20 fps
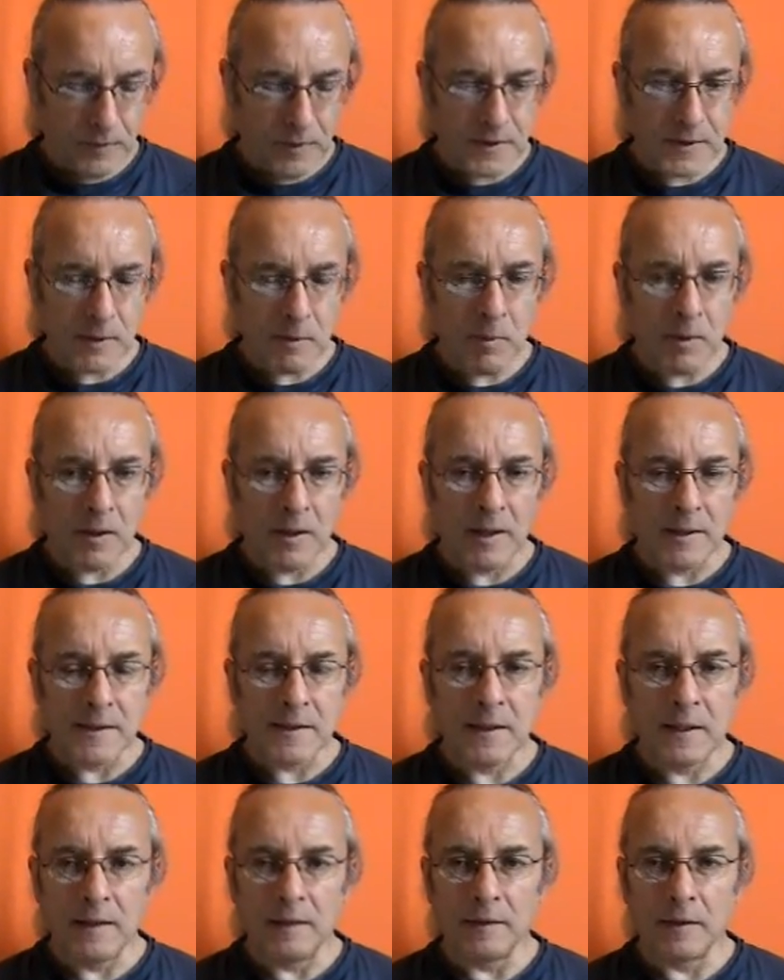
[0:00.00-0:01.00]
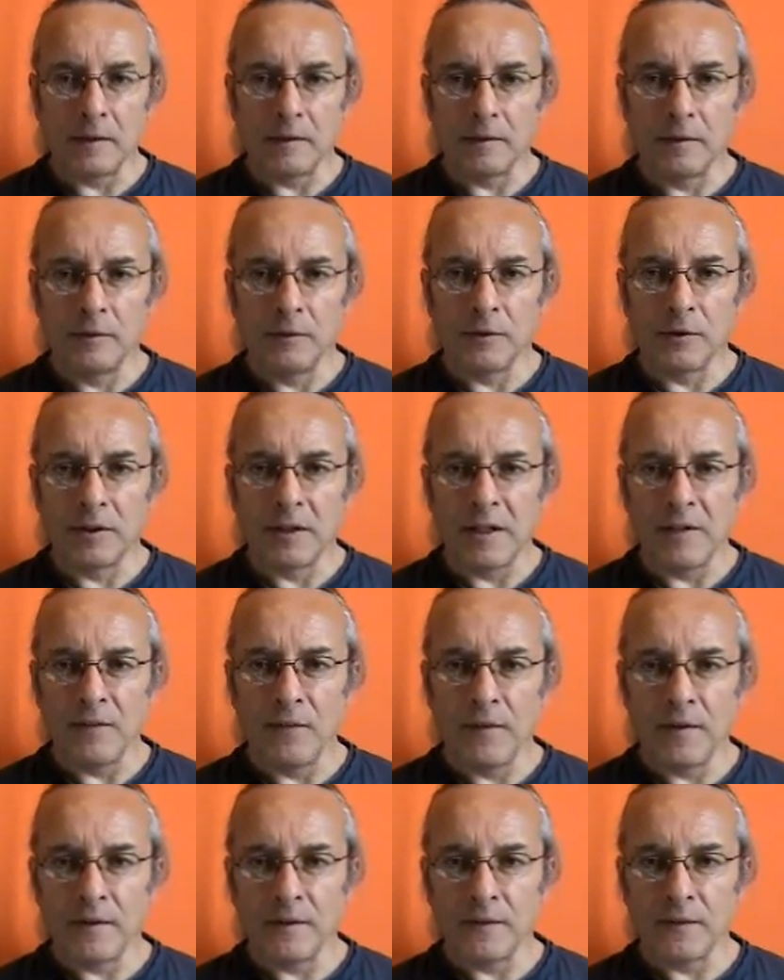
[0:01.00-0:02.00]
It's a bit like saying that you're an
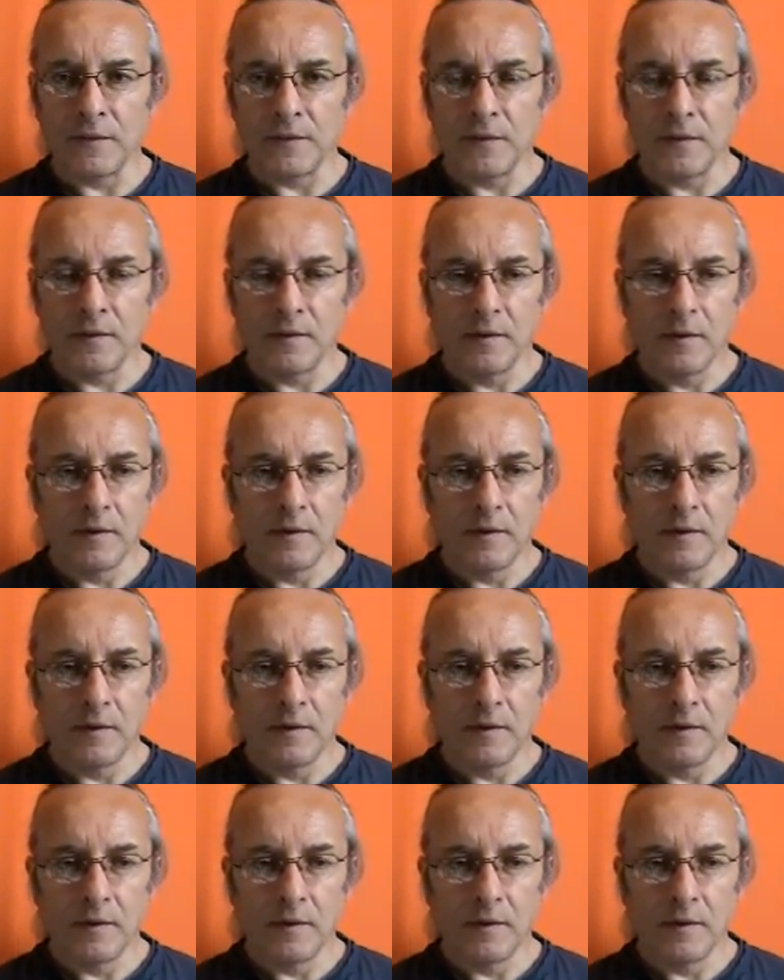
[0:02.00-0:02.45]
atheist.